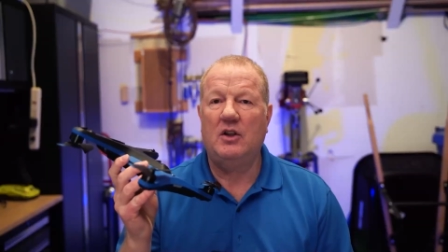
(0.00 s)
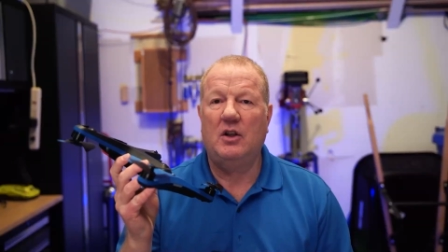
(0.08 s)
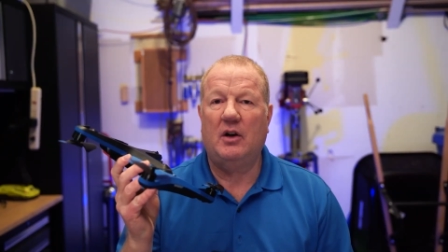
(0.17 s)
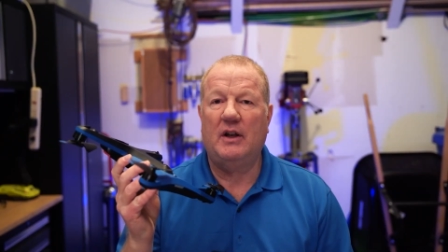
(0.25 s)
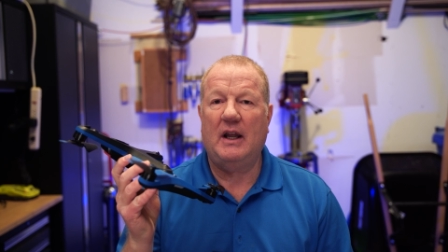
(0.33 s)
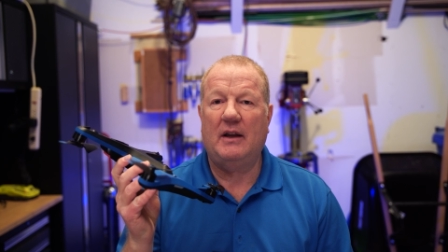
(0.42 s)
You
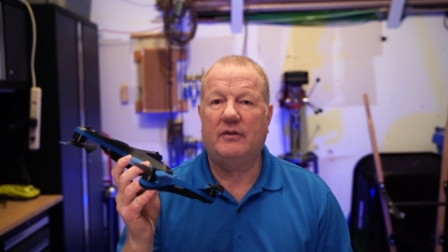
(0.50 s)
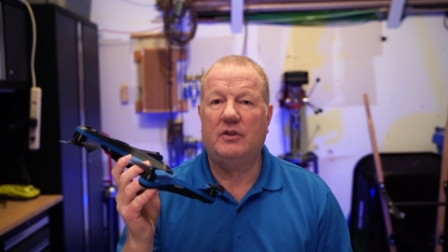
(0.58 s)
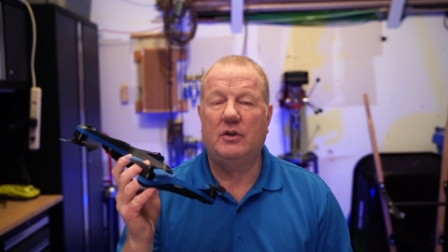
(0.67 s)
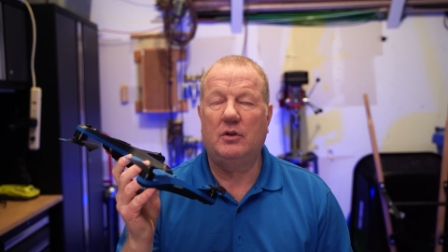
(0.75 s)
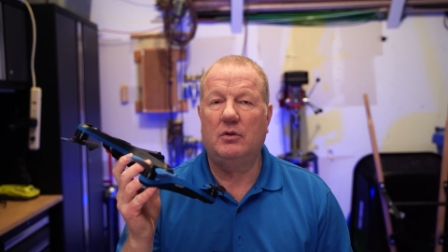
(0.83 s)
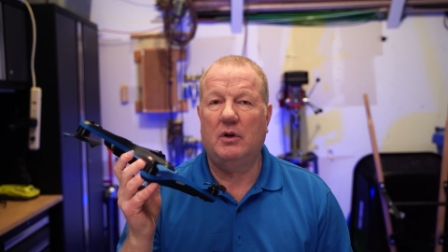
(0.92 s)
don't have
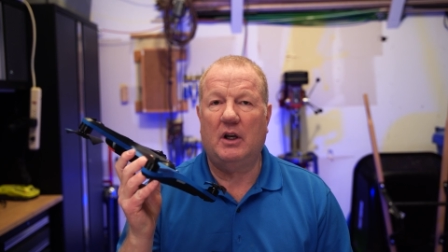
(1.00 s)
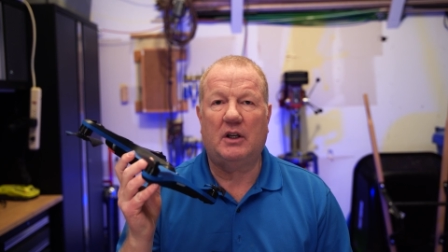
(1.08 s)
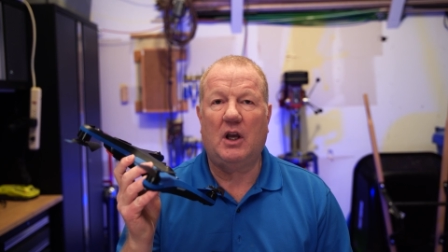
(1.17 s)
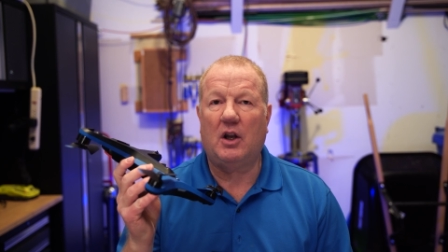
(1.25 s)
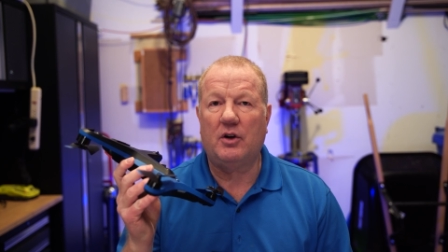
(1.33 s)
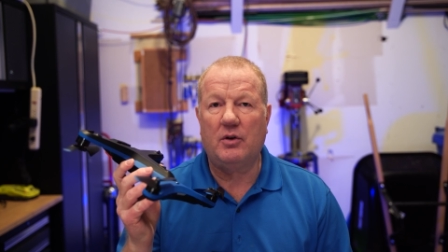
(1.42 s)
to
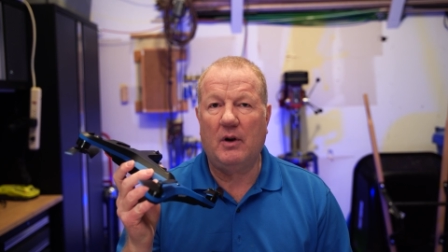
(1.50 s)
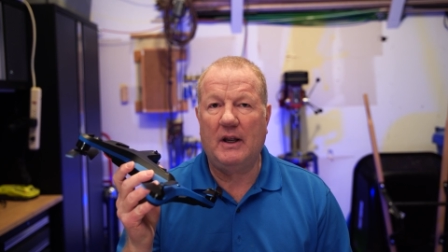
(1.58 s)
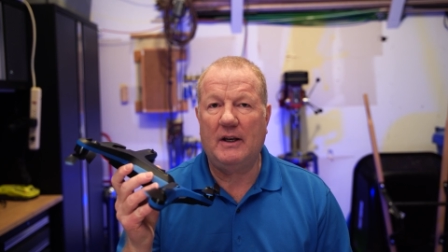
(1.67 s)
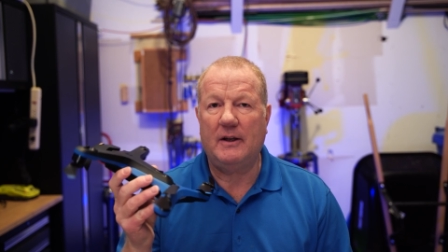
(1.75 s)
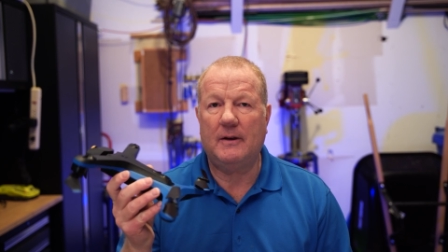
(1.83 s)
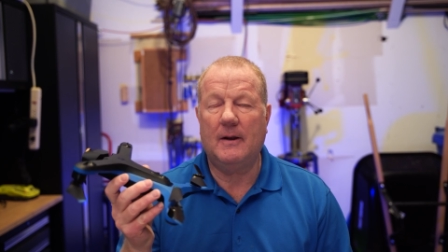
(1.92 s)
color
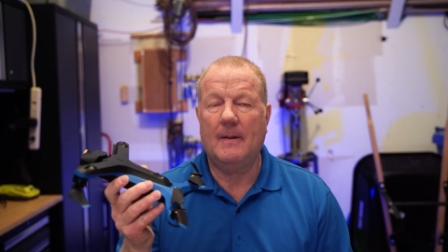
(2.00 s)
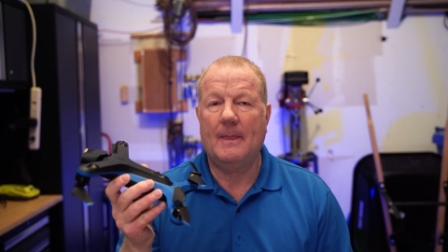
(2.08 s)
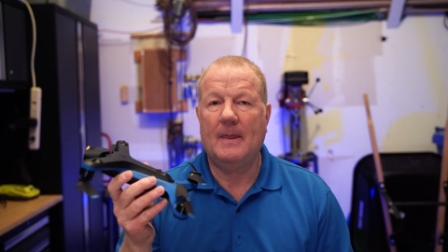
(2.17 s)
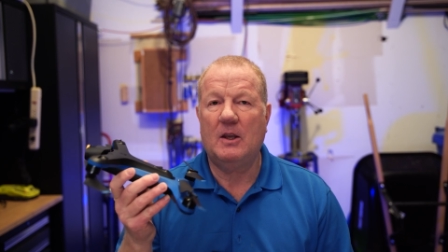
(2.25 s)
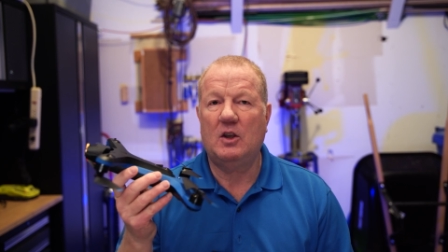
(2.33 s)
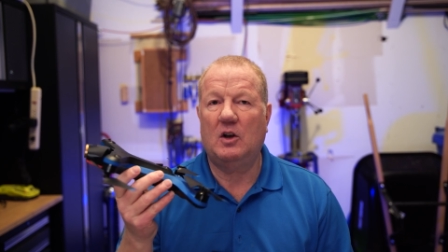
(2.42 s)
grade it.
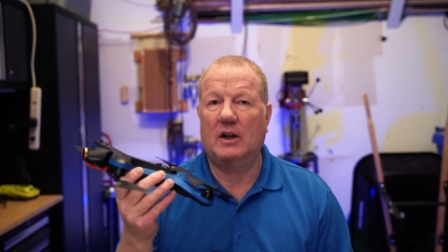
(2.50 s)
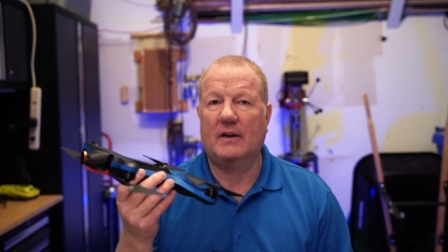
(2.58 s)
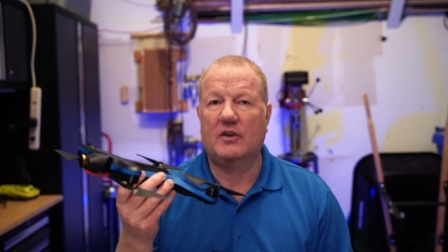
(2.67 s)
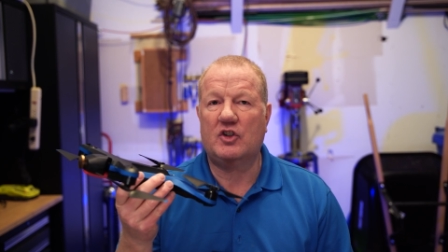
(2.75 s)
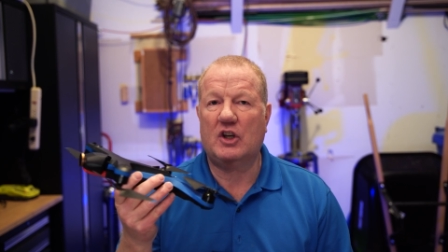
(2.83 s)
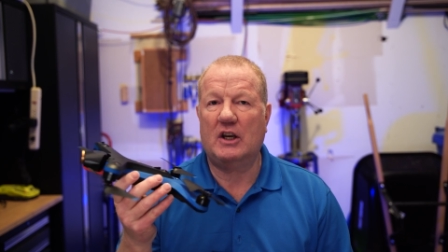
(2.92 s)
You don't have
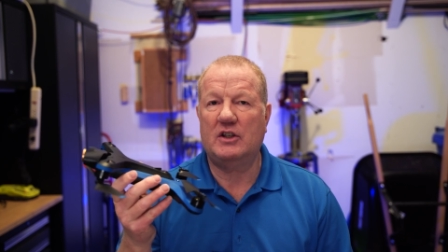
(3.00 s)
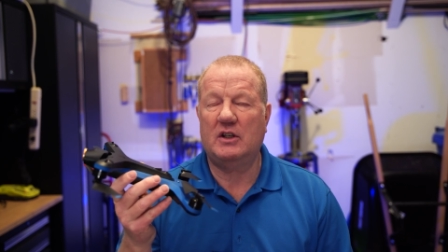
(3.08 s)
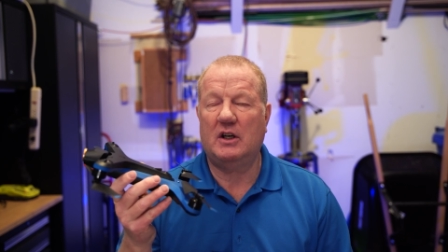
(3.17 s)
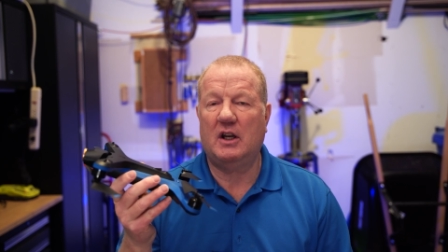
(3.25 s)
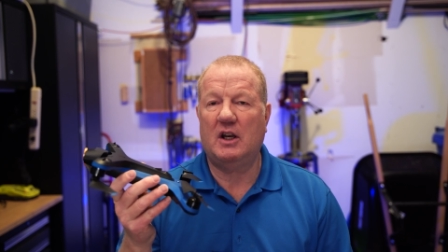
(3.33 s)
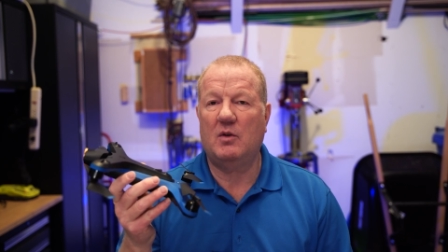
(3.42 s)
to change
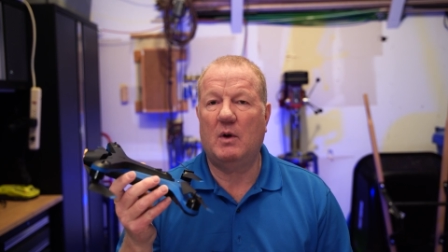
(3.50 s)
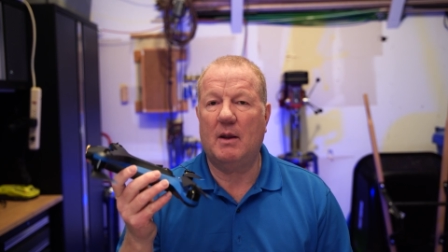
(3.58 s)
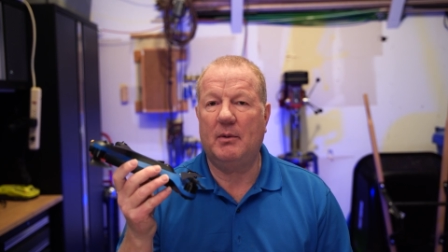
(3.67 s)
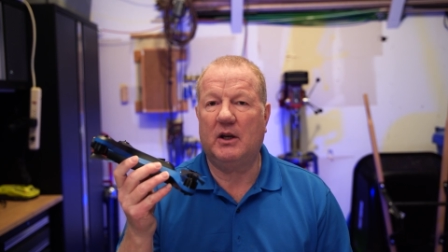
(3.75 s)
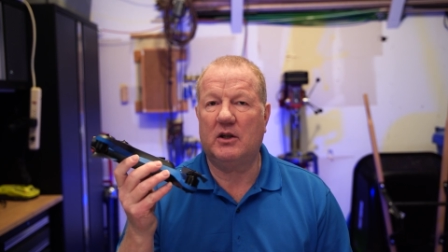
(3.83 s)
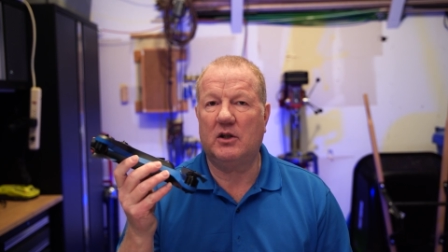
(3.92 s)
it in any way
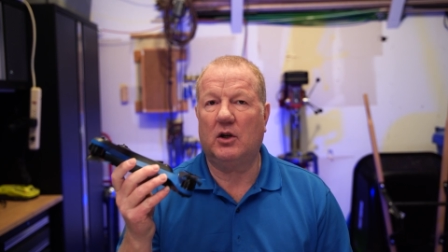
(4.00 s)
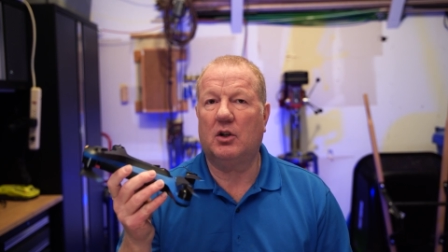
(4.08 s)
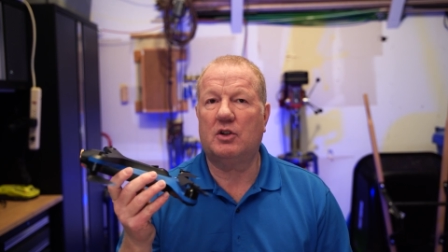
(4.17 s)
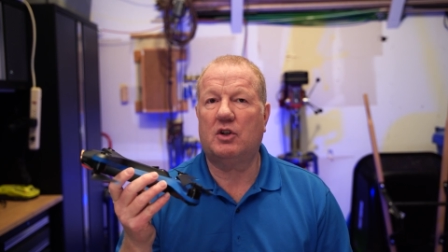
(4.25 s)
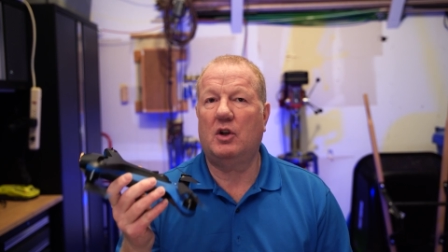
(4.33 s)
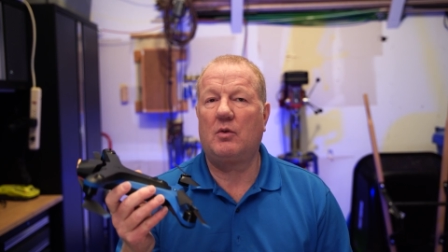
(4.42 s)
because it
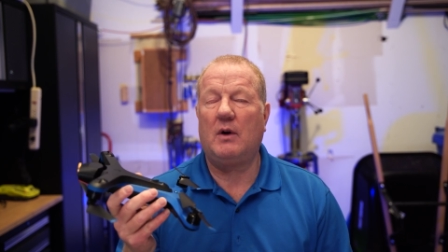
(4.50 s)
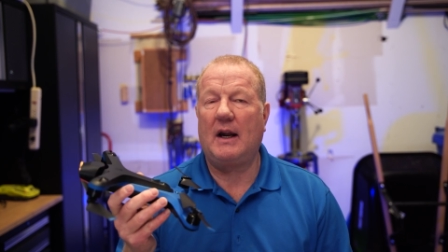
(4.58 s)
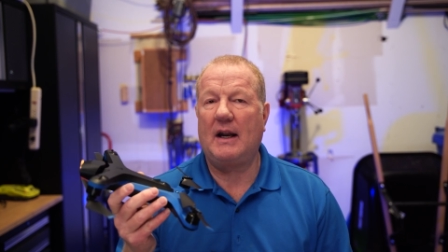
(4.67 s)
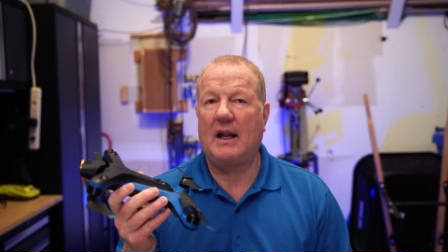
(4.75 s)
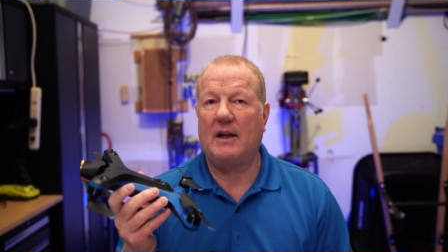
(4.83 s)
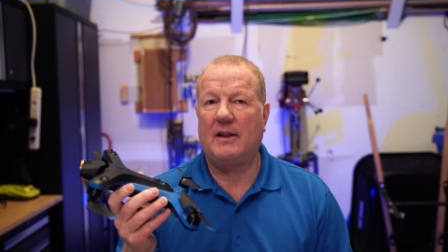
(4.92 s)
looks good
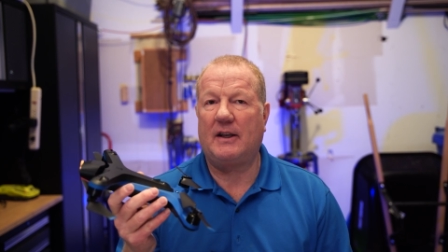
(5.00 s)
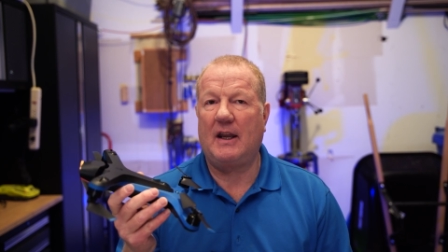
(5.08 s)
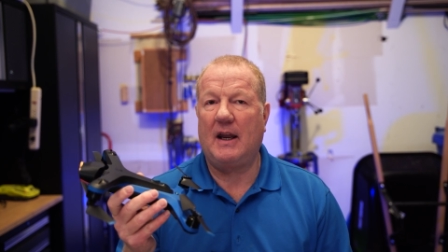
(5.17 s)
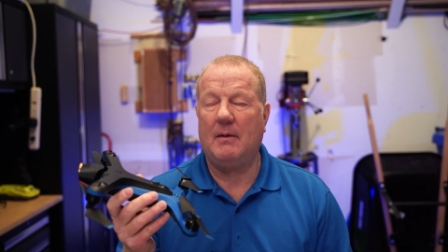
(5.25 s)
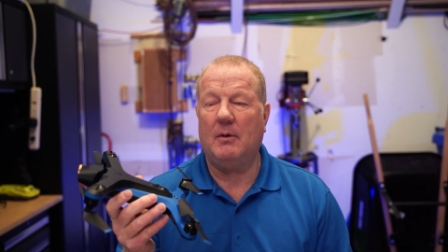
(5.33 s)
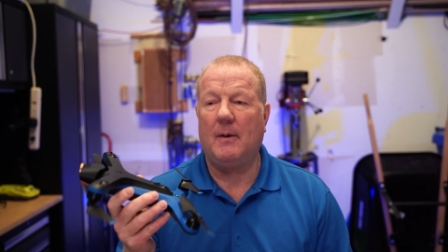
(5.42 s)
right out of the
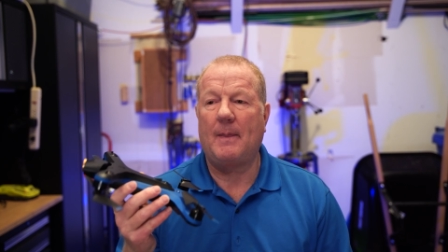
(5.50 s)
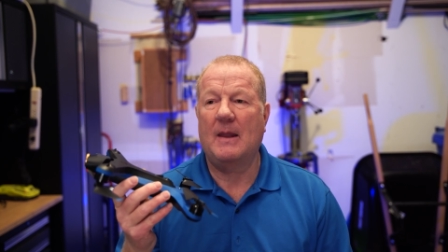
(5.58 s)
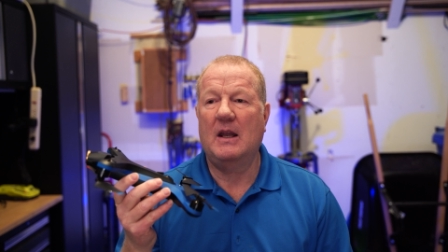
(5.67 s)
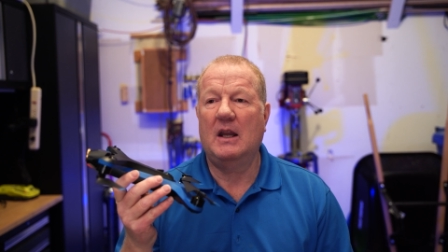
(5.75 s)
camera.